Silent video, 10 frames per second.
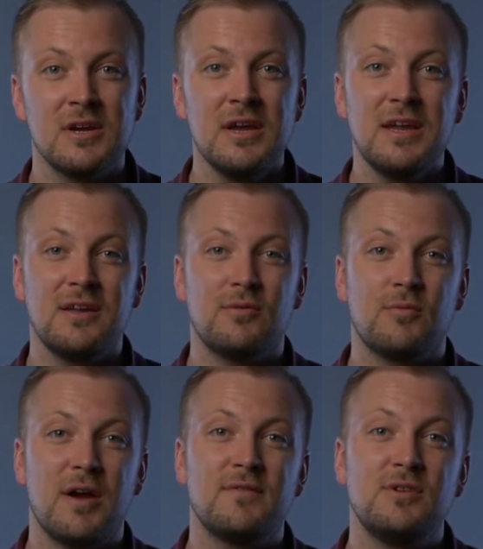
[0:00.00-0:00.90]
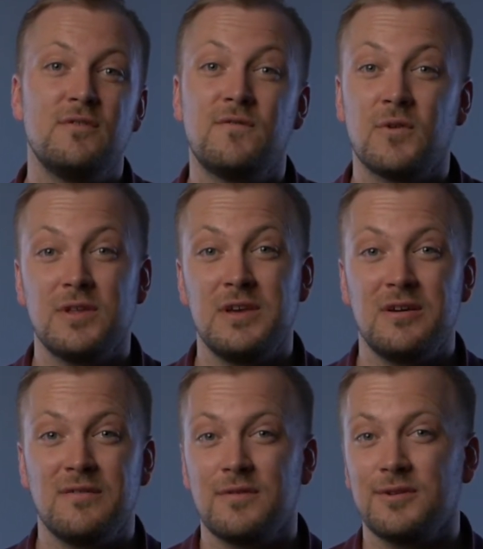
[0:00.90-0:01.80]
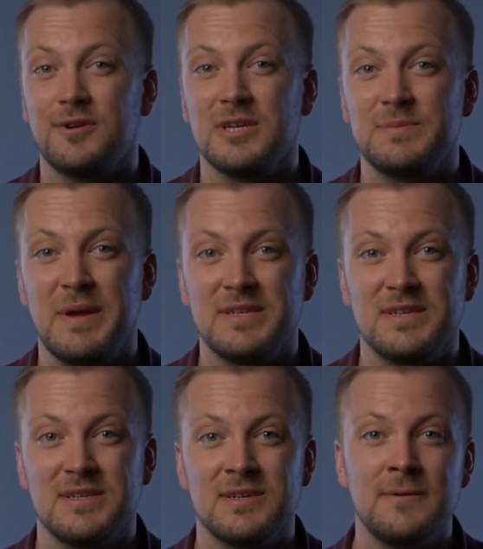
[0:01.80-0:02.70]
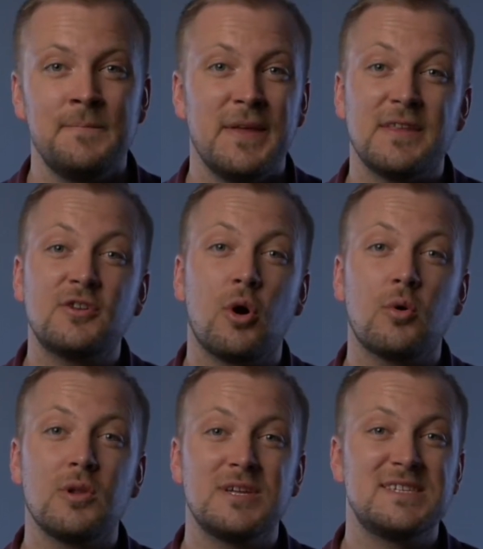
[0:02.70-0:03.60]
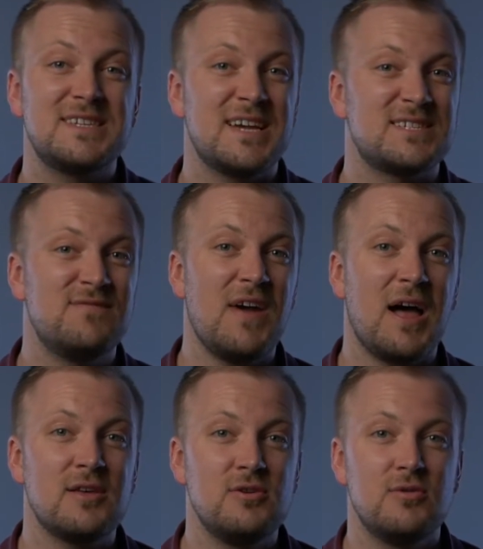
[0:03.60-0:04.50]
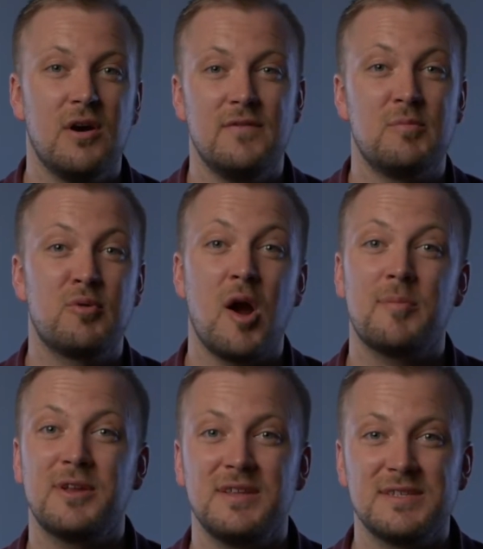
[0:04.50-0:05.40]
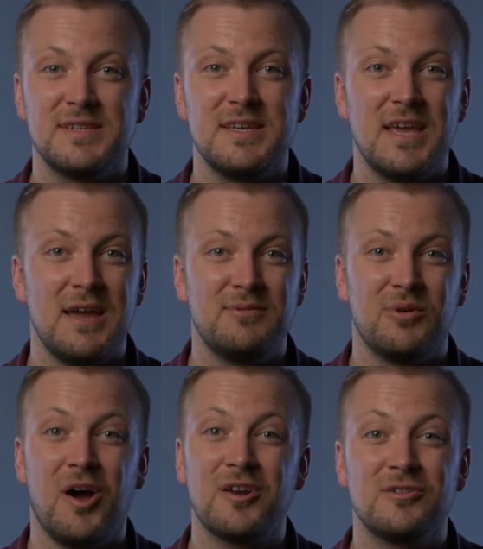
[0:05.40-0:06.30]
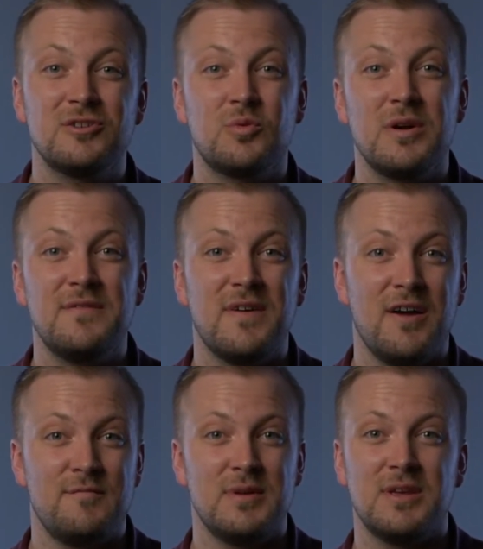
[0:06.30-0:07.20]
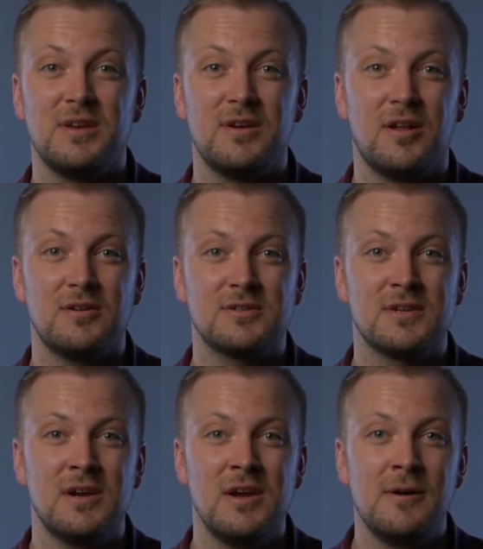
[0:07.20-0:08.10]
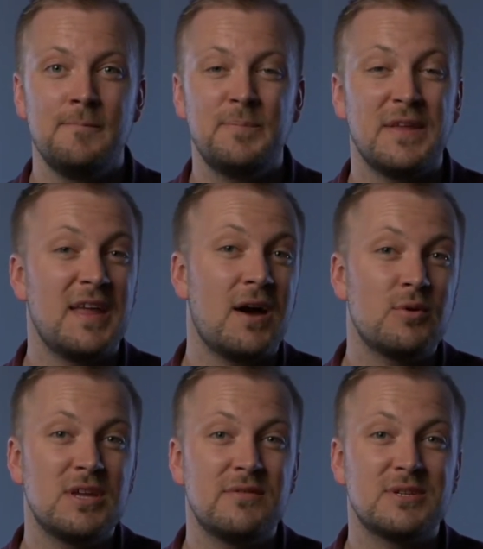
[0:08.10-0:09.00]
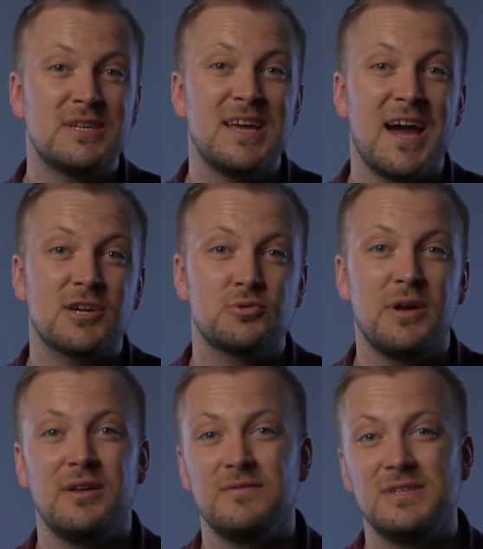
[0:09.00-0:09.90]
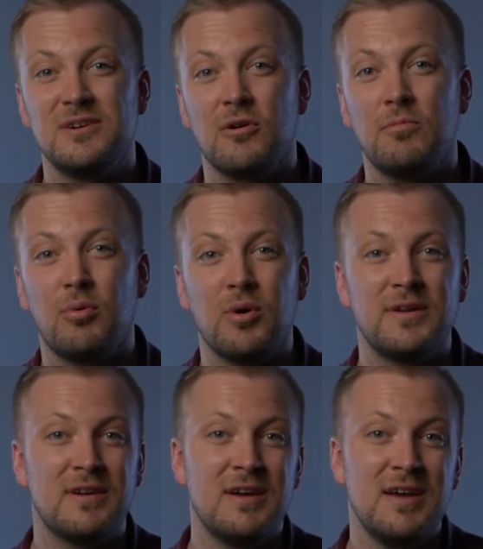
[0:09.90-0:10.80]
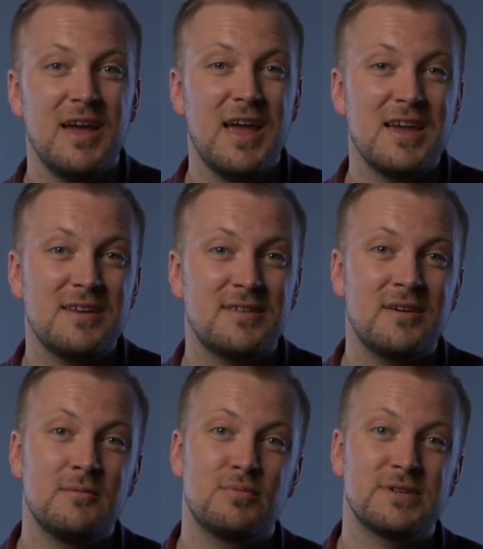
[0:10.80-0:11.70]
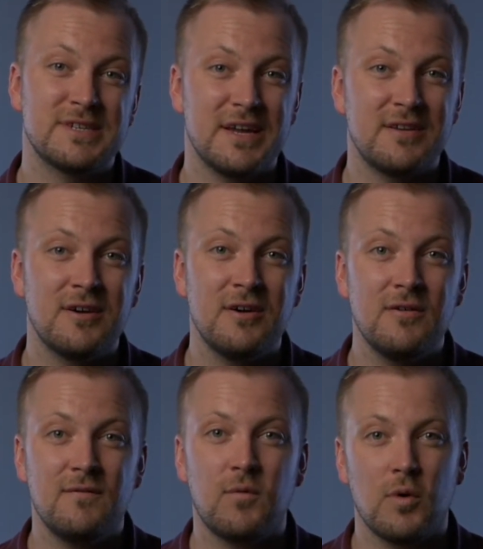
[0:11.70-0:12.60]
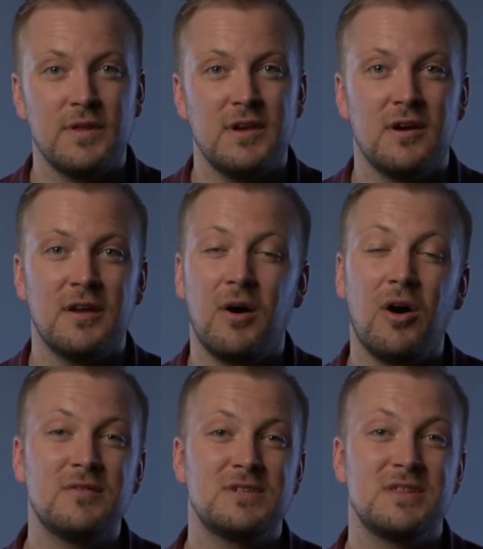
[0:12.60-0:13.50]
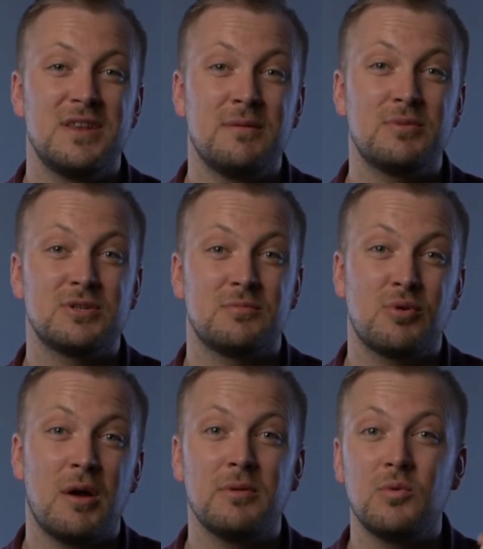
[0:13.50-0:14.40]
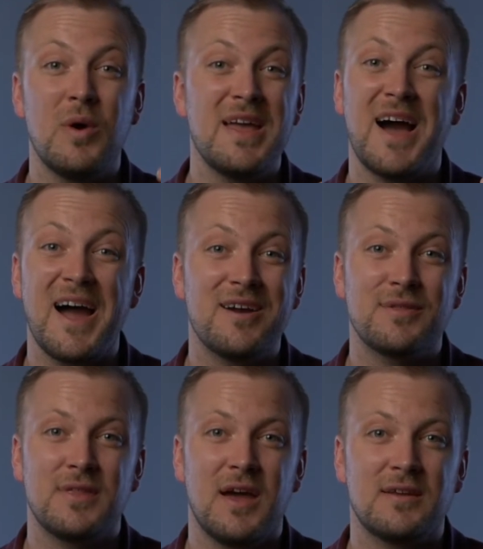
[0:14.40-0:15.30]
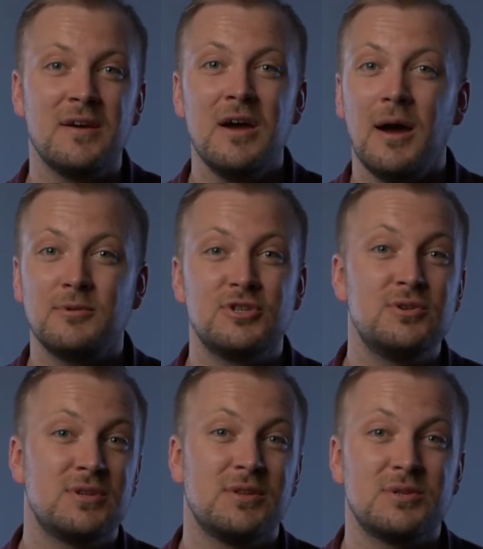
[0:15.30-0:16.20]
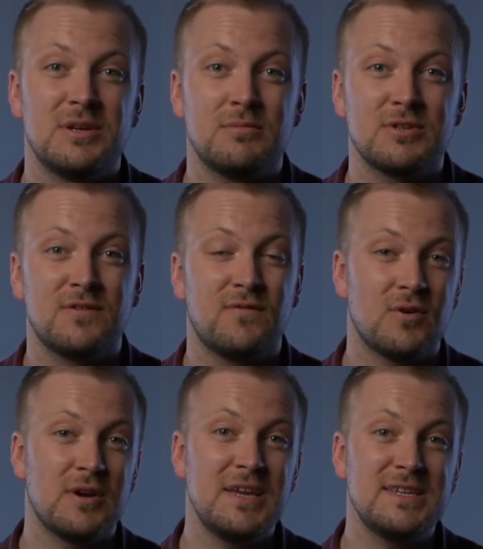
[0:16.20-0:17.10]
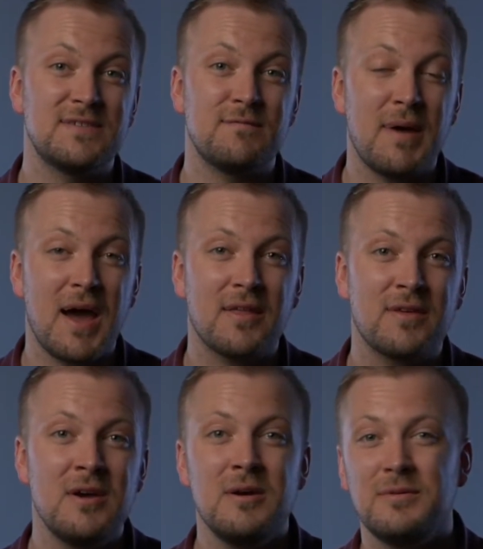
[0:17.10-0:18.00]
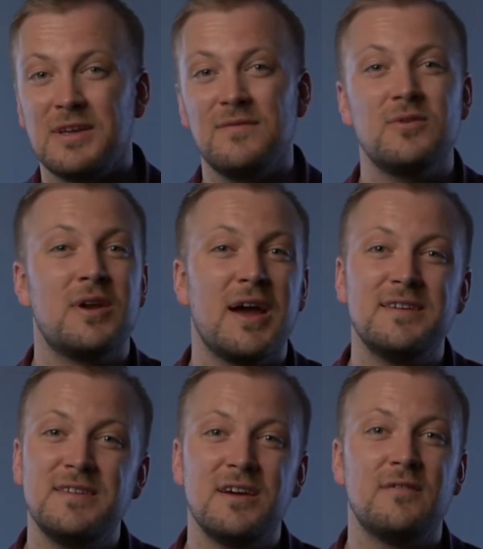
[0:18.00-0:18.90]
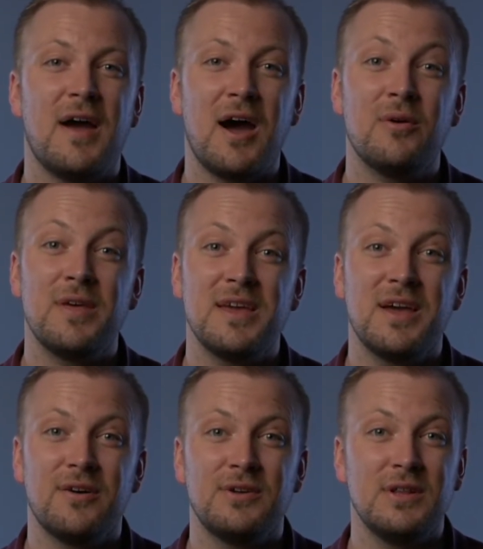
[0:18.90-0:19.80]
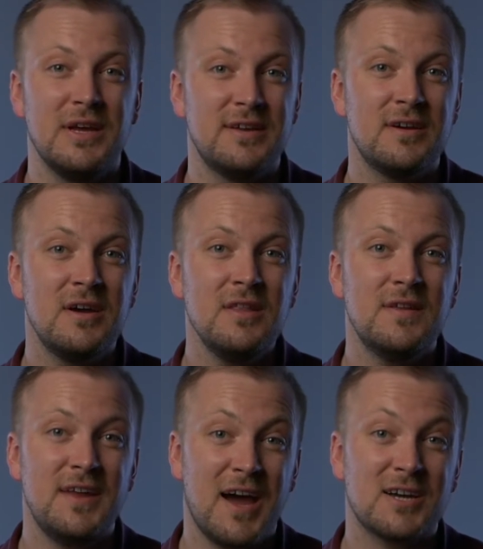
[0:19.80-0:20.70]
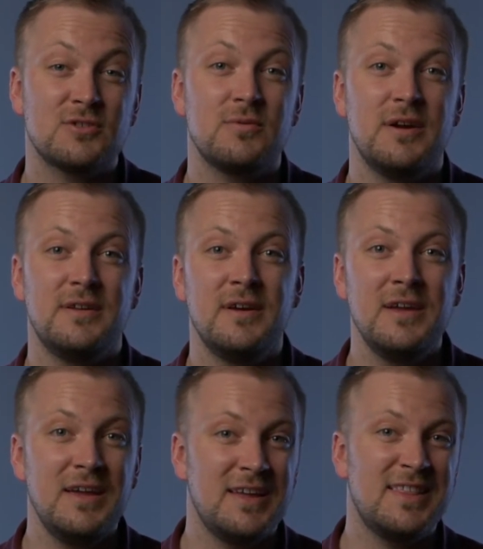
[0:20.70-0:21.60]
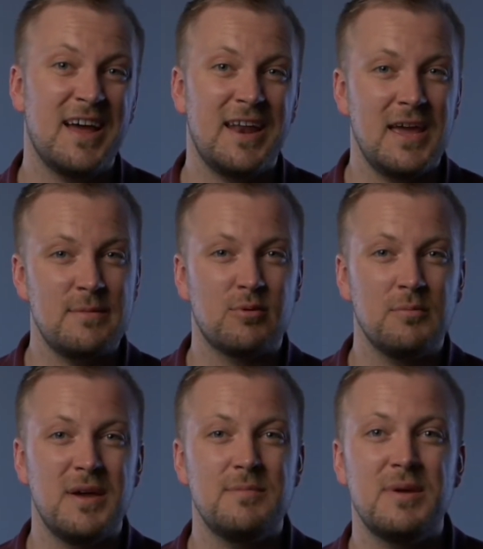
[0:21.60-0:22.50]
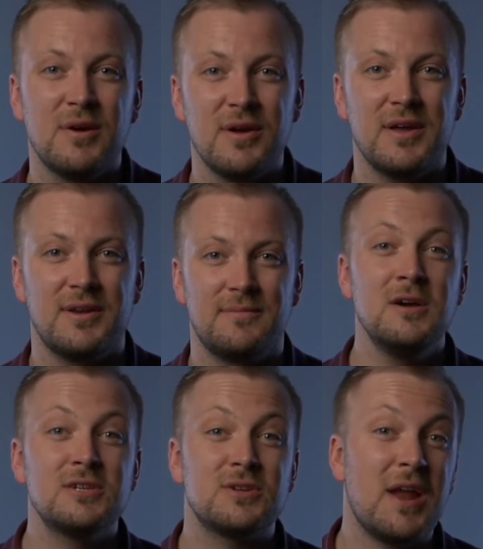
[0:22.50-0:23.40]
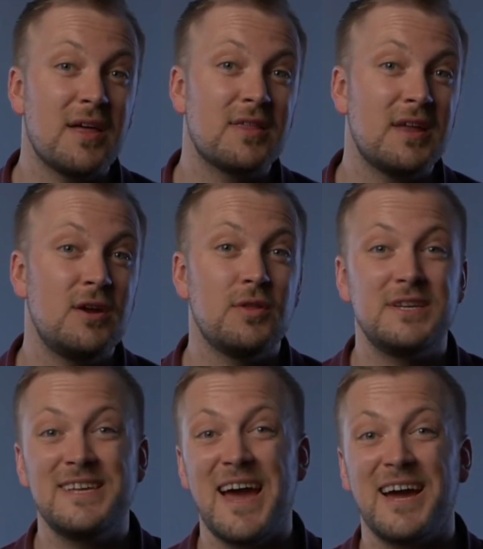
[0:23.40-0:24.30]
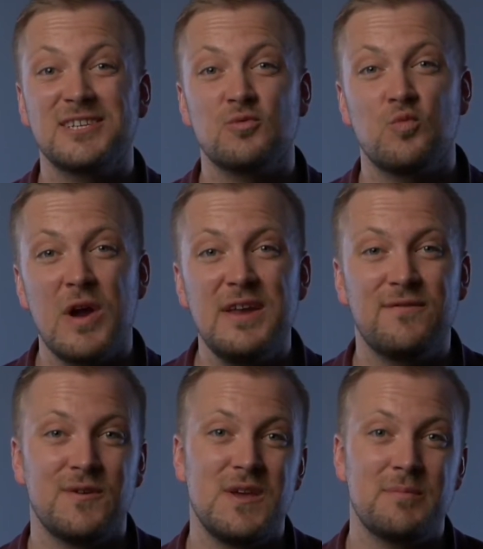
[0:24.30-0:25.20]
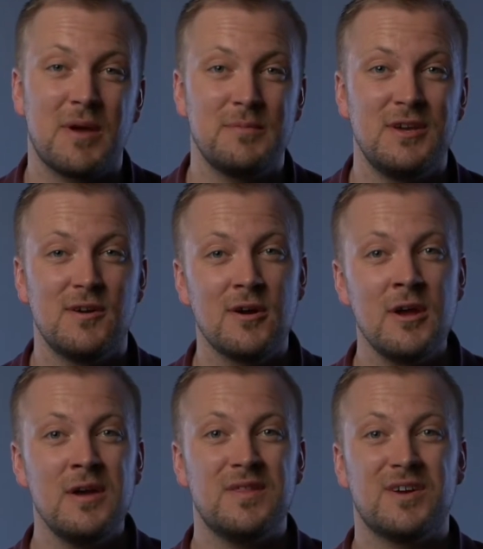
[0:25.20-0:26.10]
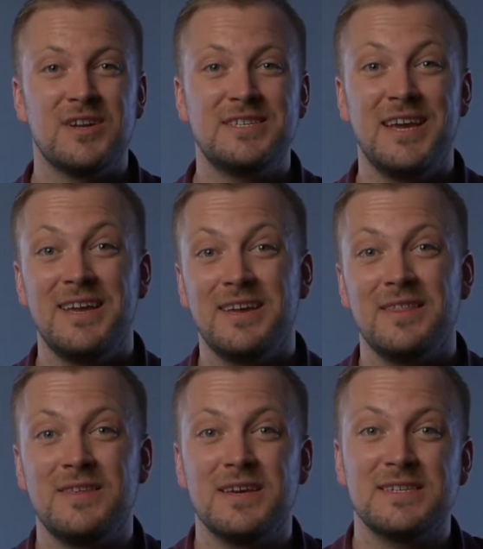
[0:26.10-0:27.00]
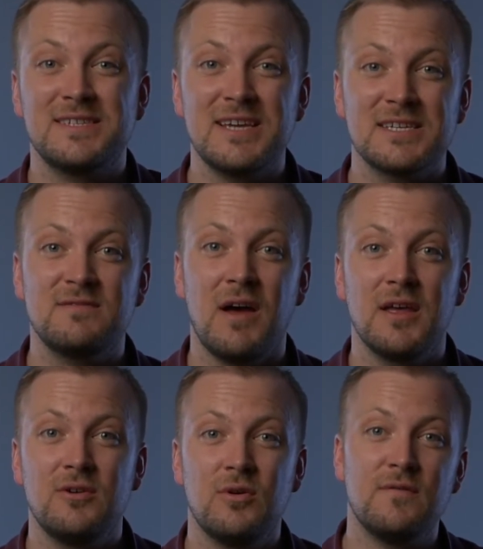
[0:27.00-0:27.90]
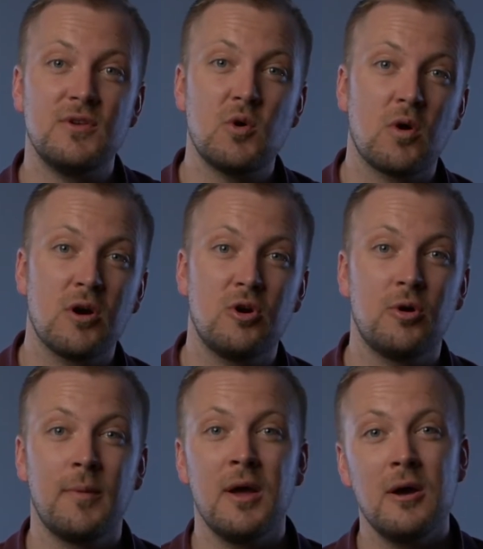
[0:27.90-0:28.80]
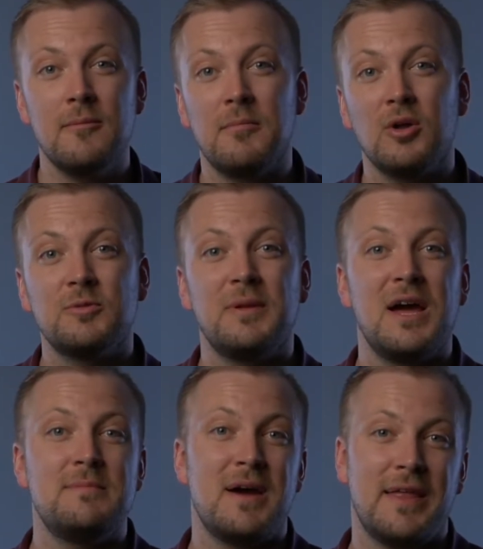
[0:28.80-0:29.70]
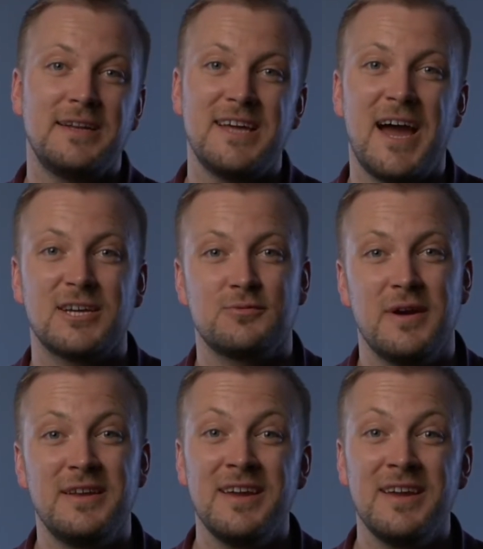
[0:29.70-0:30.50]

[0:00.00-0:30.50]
in revenue for the year for their expenses, and the total assessed value of the property in the city came to $125 million, then that would give us a tax rate of 0.8% for the year. Now, obviously, the numbers are probably way higher than that. I'm just using those numbers for ease of math to give you an idea of how they calculate the tax rate in that April-May period. So now that they know the tax rate for the upcoming year, they're gonna take the assessed value of your home, multiply it by that tax rate,